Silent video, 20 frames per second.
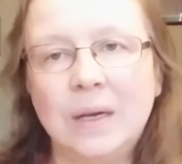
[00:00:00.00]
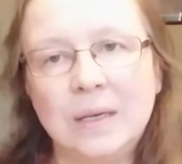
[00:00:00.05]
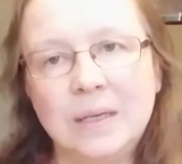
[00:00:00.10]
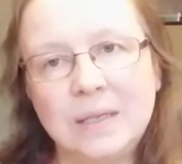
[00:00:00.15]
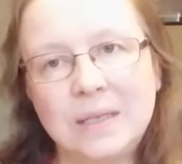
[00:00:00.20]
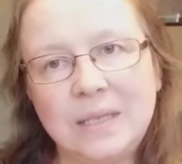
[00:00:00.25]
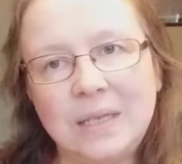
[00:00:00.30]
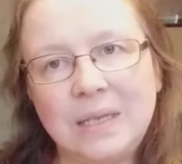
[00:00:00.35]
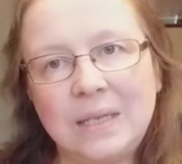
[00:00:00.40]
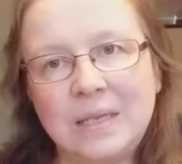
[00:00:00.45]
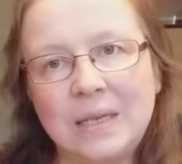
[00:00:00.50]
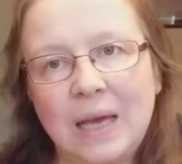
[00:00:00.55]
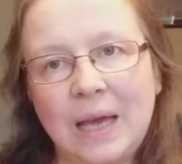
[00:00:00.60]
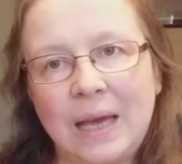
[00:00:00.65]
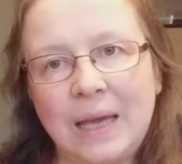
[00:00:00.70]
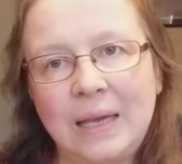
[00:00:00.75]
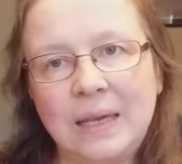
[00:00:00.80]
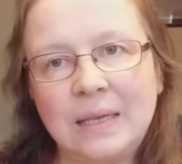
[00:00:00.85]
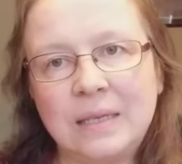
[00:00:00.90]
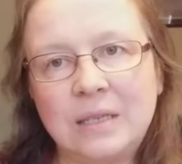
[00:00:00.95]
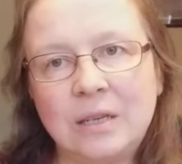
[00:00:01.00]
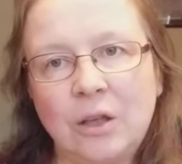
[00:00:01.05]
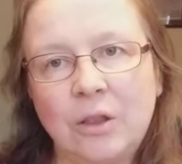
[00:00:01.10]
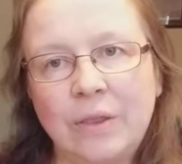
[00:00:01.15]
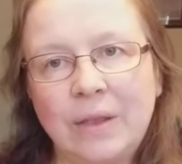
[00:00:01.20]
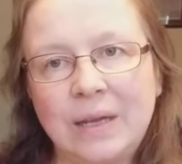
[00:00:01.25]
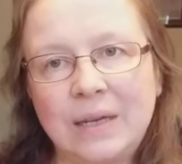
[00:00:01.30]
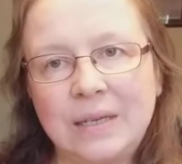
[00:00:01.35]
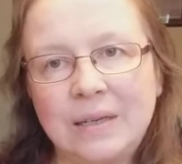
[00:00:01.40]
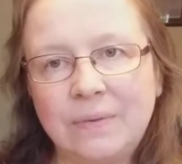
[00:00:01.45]
C to A is not
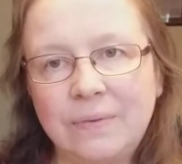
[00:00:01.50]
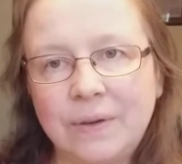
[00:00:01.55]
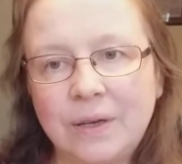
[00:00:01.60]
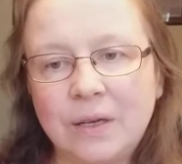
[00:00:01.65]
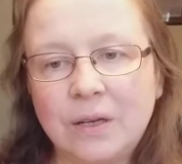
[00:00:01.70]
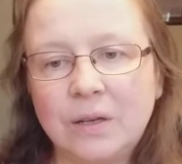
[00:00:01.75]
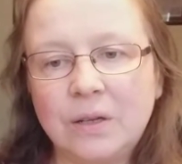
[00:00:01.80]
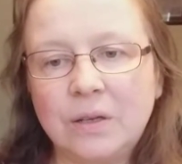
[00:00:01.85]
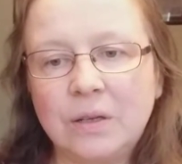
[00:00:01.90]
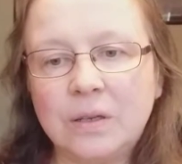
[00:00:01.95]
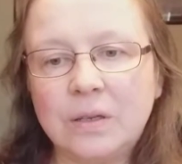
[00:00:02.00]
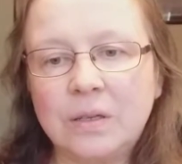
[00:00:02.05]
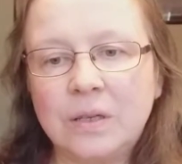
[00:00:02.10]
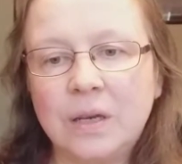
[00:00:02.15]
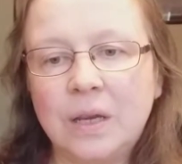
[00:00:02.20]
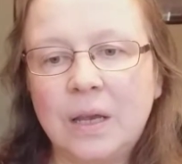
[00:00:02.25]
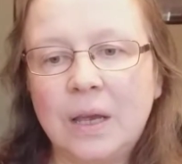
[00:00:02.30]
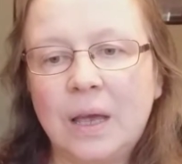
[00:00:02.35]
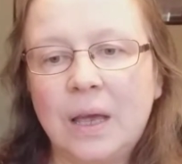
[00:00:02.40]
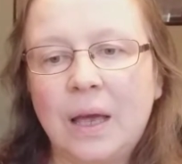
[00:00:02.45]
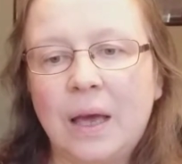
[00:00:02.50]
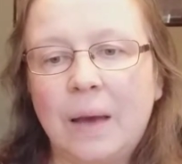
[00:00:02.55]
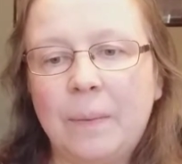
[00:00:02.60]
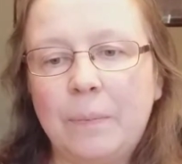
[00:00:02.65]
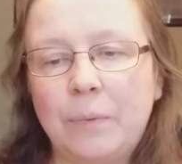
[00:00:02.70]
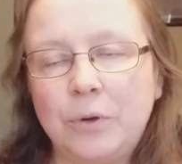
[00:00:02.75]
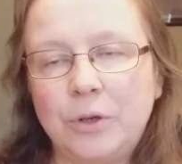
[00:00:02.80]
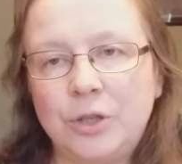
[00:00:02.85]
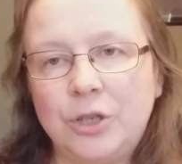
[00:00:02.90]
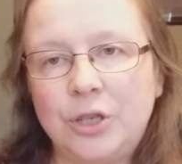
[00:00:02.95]
that difficult,
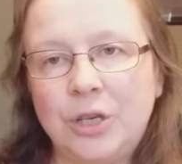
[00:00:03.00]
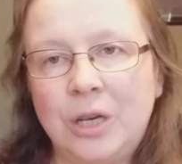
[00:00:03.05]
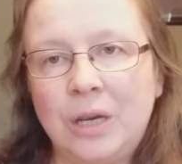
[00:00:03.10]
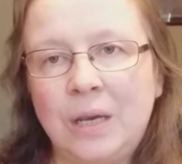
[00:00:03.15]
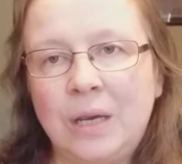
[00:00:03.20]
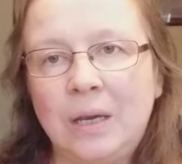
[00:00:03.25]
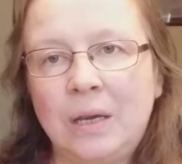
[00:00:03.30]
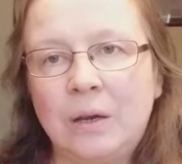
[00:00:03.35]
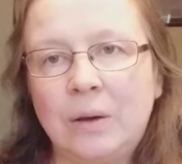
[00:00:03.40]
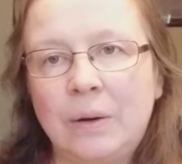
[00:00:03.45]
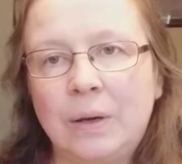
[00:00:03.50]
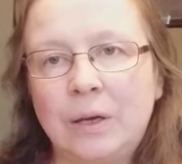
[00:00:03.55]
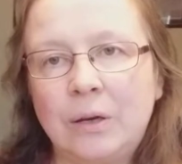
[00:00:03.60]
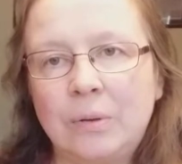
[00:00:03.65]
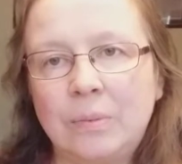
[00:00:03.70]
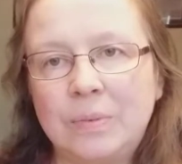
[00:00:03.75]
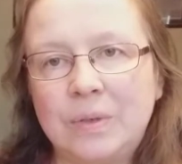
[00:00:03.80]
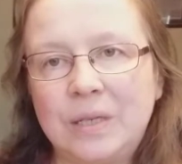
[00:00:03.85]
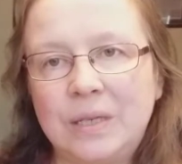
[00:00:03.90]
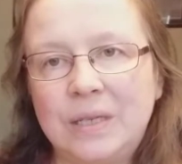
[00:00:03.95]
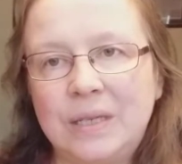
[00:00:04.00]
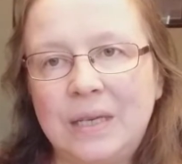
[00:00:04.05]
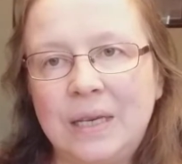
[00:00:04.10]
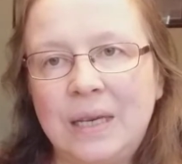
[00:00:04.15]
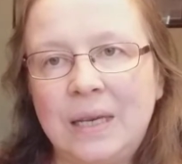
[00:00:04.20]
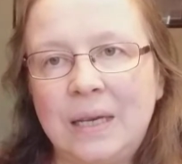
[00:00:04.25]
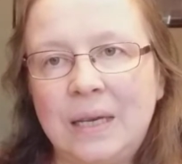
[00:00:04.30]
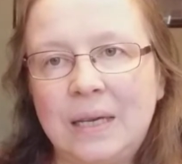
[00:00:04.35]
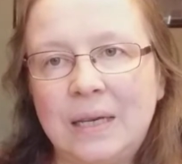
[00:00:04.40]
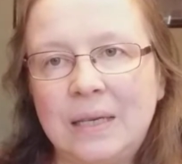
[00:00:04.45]
but G going up to
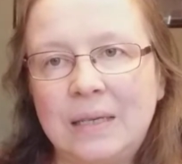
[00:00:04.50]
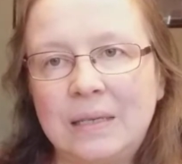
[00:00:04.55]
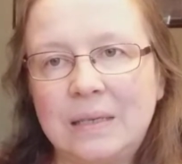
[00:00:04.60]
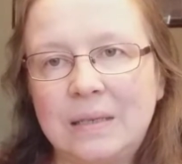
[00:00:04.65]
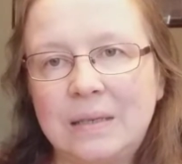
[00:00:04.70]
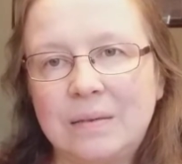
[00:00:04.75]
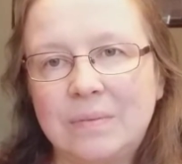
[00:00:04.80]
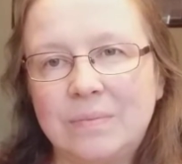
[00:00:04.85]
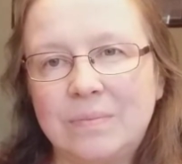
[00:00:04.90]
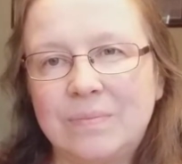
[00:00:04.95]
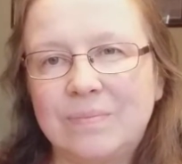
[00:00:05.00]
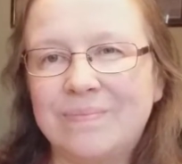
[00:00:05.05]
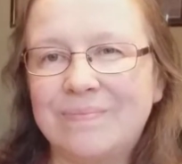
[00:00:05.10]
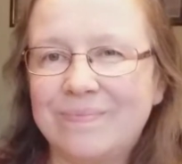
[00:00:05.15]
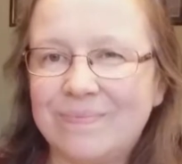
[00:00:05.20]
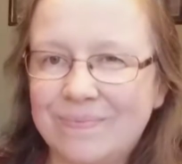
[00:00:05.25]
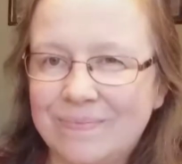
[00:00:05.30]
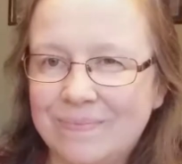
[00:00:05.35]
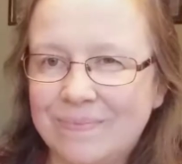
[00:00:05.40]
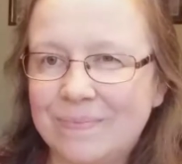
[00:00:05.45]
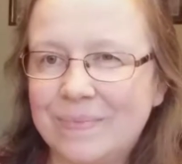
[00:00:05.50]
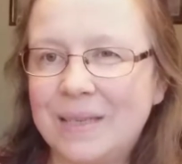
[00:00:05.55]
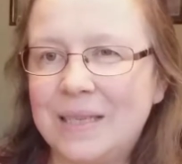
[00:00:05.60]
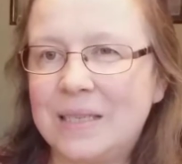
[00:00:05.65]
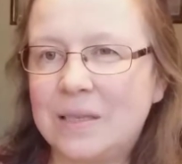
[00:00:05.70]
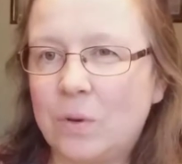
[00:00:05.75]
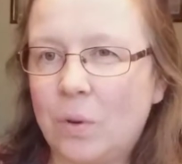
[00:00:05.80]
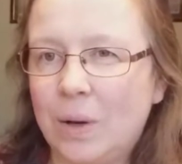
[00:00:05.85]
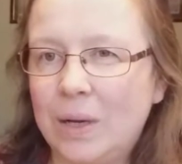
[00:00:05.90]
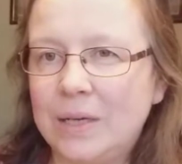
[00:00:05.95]
D is
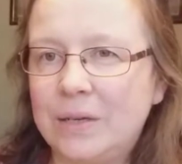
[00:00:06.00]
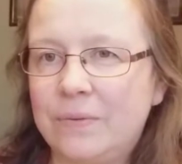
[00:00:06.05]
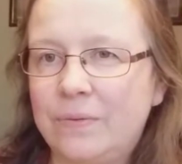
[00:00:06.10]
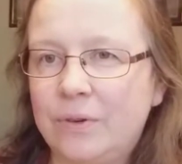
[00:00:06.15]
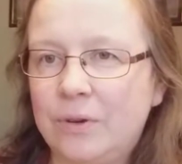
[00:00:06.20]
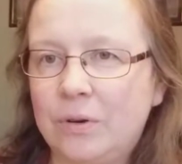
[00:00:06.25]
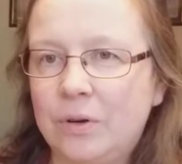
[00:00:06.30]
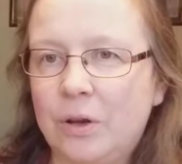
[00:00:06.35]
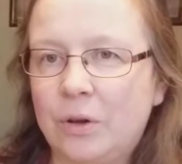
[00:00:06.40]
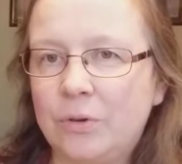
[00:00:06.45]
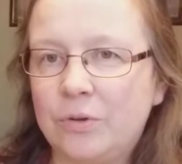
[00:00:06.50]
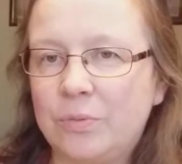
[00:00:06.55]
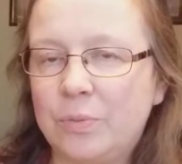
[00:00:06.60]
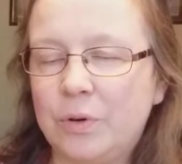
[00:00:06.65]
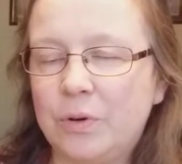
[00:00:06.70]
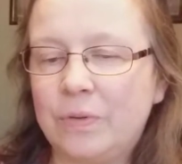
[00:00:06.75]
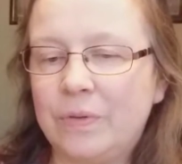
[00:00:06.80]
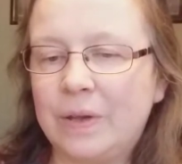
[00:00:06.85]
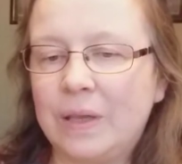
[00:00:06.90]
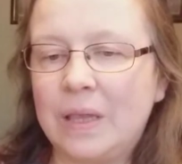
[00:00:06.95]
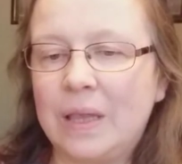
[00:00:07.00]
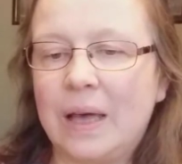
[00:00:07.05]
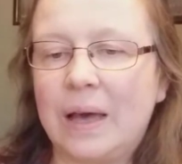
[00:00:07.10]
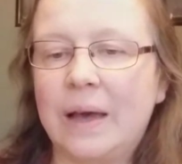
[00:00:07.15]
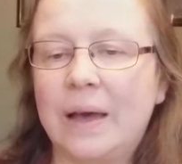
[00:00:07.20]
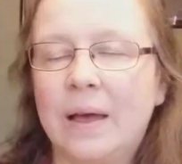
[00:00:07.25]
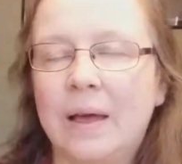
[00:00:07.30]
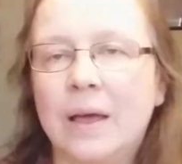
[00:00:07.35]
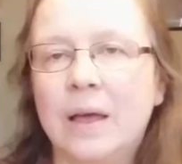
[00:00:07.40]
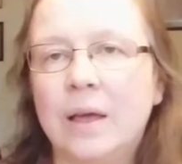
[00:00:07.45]
quite a few notes moving there.
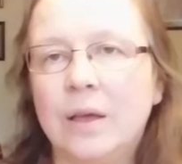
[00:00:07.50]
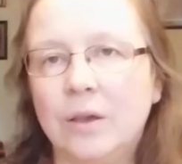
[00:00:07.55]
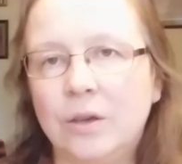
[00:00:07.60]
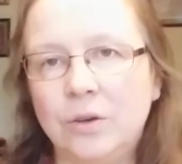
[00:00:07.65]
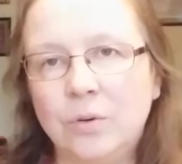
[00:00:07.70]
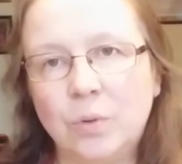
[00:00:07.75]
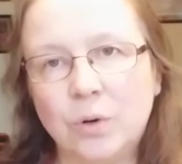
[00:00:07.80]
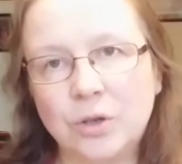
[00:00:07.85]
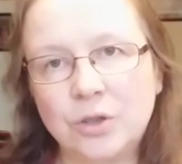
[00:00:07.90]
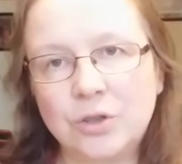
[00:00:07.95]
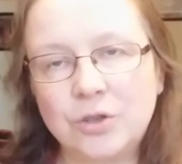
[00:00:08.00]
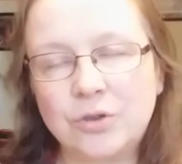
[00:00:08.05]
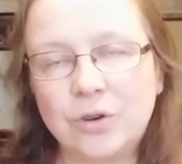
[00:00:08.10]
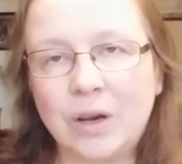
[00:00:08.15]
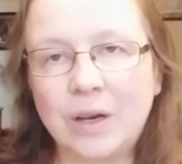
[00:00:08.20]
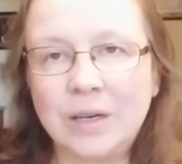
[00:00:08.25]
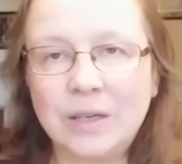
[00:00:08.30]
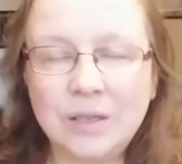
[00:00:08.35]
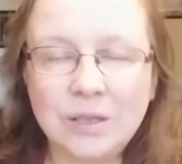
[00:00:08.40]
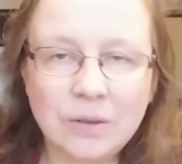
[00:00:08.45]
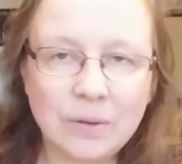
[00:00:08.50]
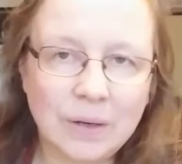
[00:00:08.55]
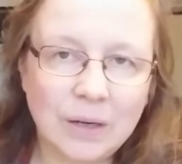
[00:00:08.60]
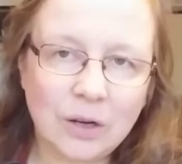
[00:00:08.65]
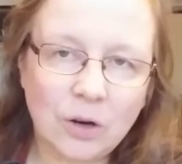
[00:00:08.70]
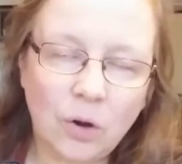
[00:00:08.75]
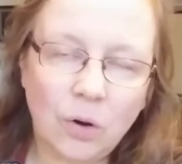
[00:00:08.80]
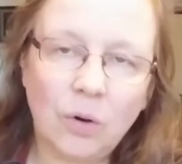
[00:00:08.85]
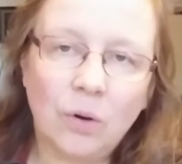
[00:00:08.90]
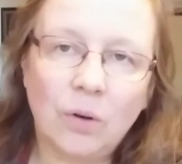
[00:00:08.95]
You want to try and do it
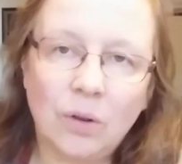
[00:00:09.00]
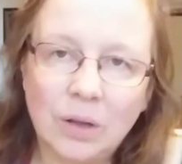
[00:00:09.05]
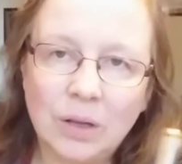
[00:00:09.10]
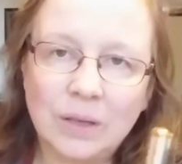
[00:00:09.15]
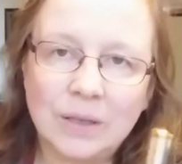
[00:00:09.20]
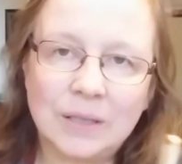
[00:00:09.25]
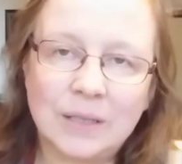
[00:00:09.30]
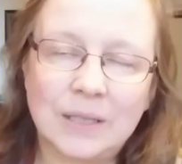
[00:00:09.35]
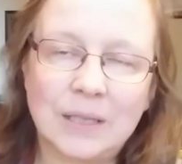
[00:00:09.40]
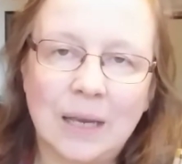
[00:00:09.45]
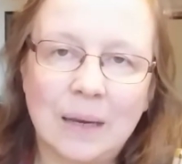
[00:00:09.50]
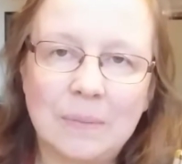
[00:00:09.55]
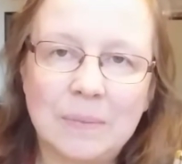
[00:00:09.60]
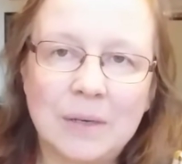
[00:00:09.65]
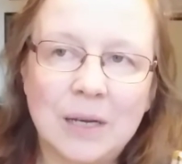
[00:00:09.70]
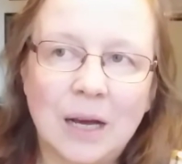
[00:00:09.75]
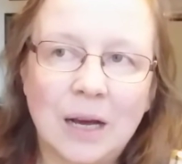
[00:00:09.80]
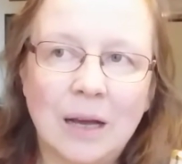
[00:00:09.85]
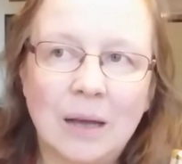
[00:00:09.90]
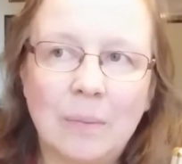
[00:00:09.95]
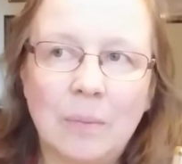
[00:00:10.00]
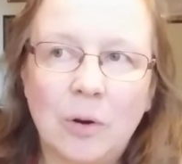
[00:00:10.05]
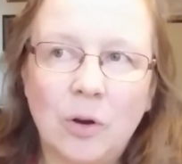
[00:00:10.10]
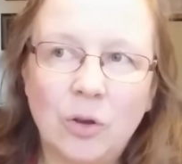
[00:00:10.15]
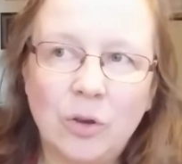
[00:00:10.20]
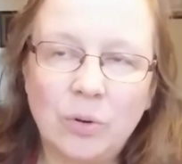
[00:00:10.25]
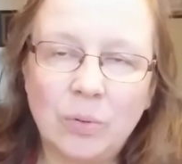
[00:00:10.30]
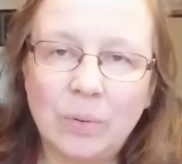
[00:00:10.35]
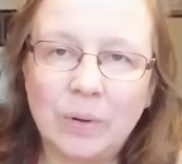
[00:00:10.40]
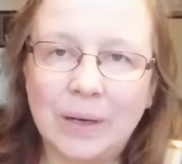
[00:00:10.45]
all at the same time, or
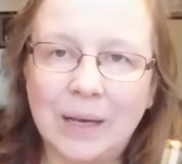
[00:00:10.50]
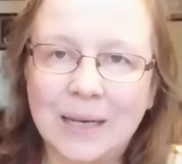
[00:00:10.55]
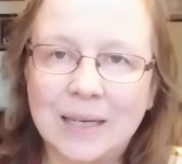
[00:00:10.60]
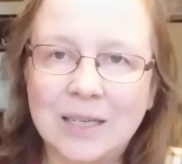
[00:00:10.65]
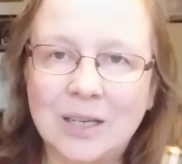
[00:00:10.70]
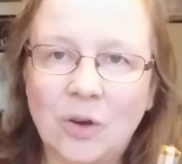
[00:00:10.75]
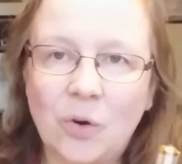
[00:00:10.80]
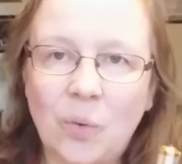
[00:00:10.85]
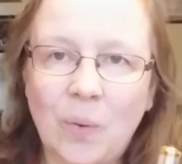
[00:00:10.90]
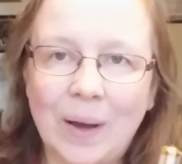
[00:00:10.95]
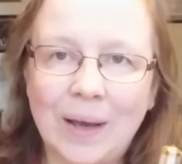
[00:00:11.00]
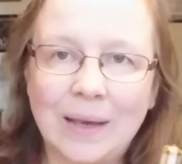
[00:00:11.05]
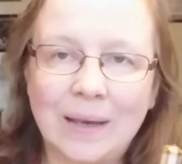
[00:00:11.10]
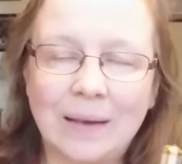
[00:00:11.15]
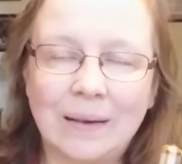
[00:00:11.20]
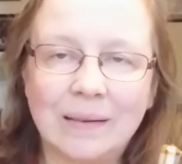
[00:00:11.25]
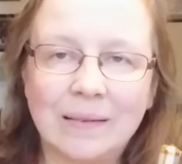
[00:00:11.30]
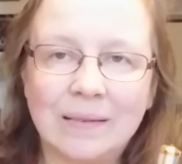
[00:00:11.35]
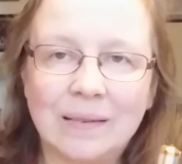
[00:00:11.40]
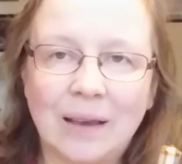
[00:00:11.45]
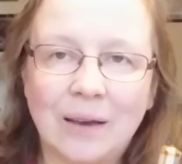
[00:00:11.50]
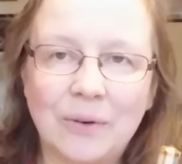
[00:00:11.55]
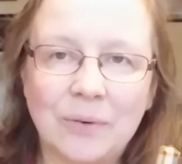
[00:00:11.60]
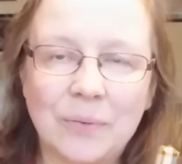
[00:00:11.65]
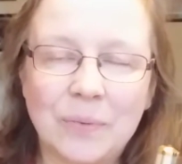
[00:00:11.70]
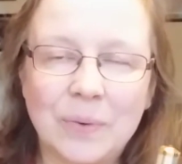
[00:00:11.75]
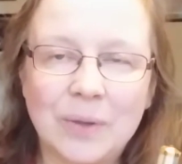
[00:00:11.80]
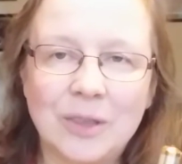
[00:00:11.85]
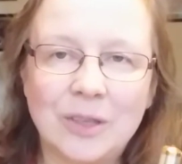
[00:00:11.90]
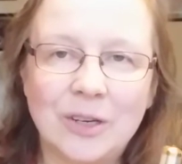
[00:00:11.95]
you will get a quacking sound
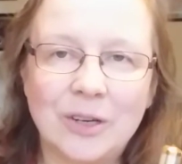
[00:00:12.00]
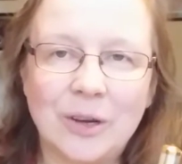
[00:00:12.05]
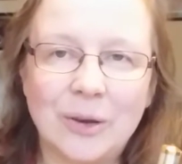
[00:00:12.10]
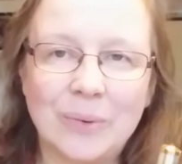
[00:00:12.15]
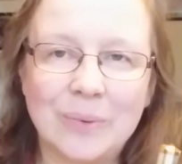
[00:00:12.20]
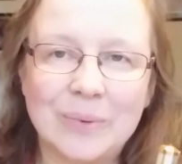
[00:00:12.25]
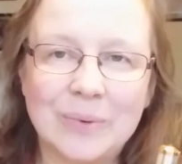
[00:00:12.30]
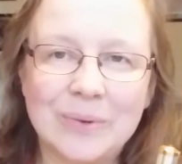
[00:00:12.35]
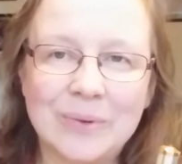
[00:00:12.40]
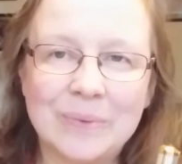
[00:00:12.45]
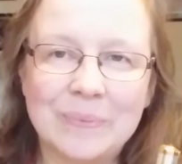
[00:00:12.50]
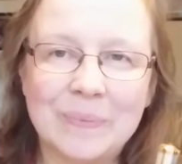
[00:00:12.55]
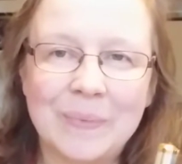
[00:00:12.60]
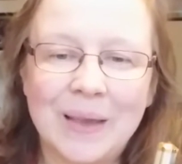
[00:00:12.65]
with the notes.